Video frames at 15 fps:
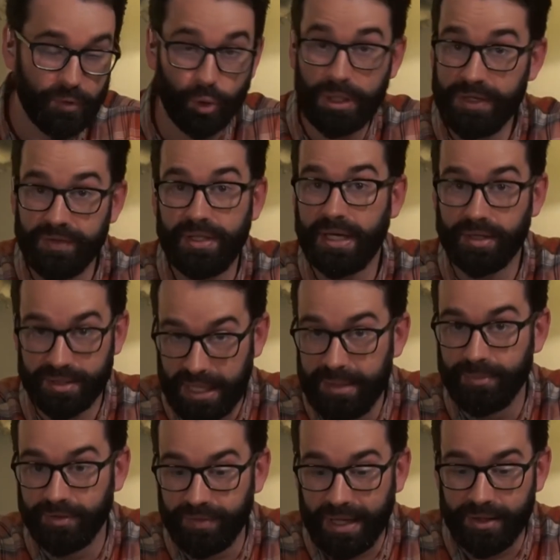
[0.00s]
or even the
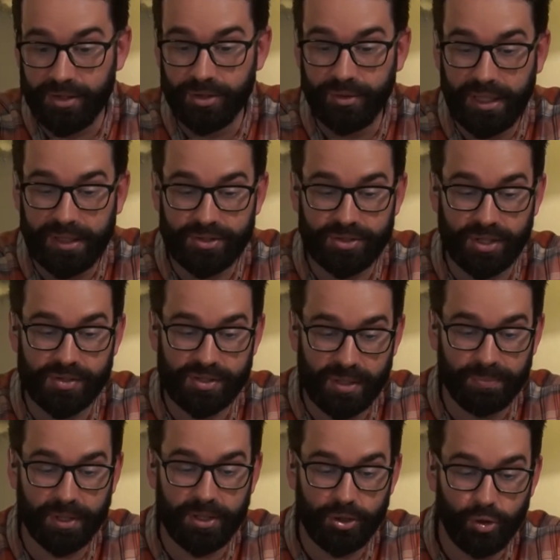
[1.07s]
entertainment value. It's just
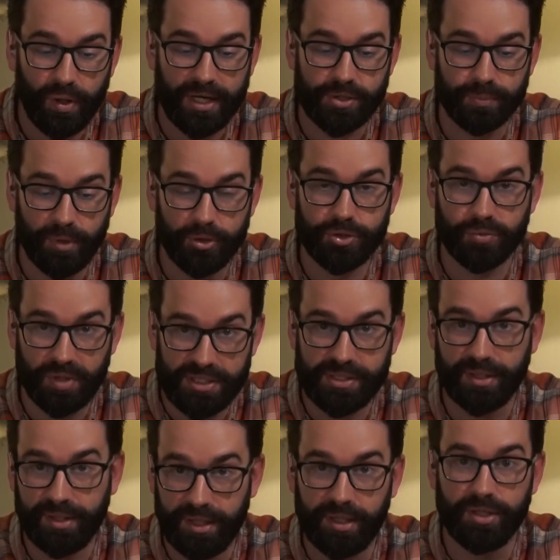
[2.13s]
simply who has most
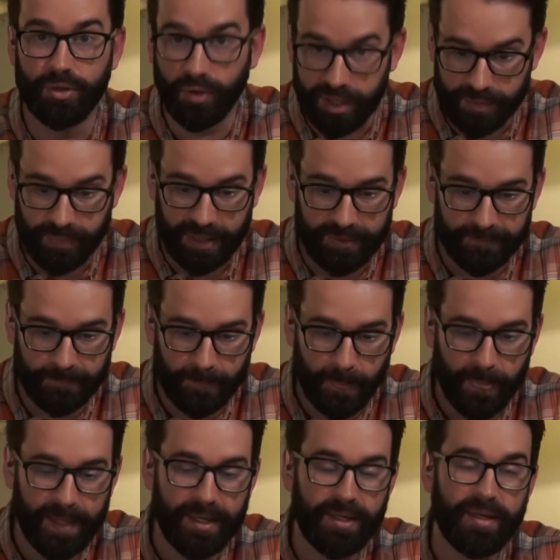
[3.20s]
recently annoyed me.
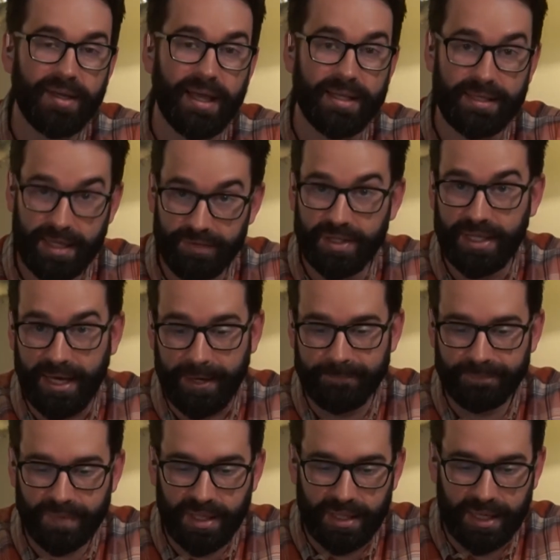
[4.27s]
And given
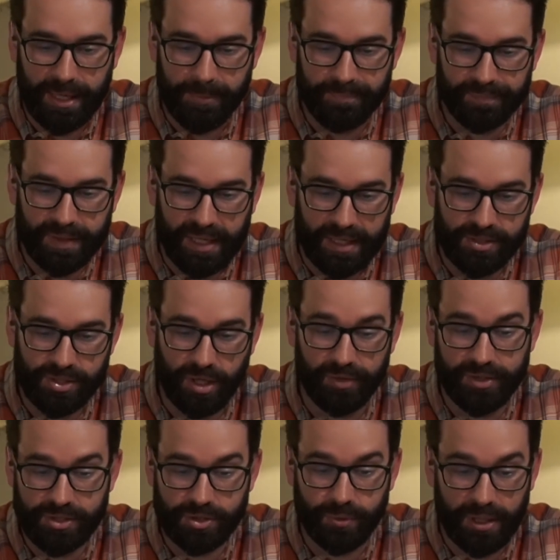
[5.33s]
that, um, I
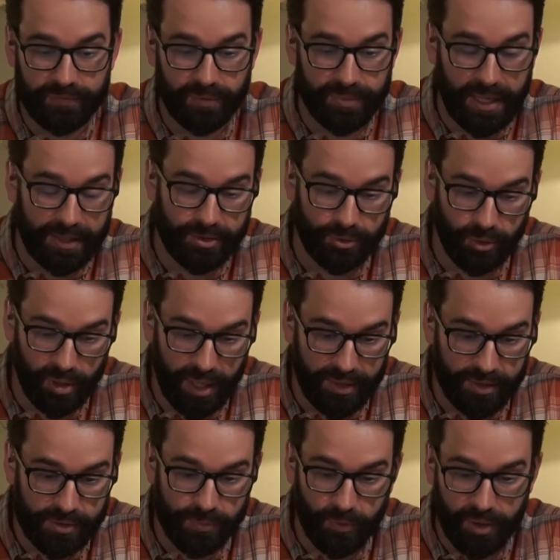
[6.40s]
saw this tweet from Dr.
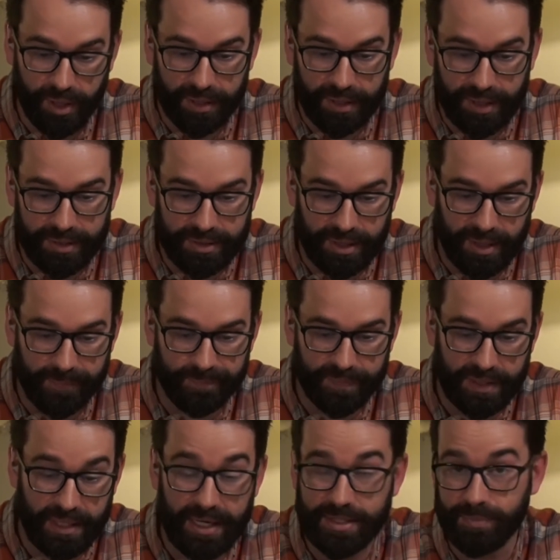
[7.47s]
Jorge this morning, and
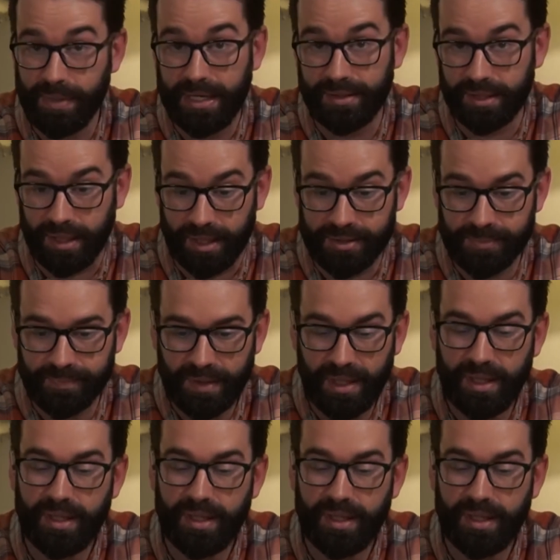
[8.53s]
um, he has made the cut.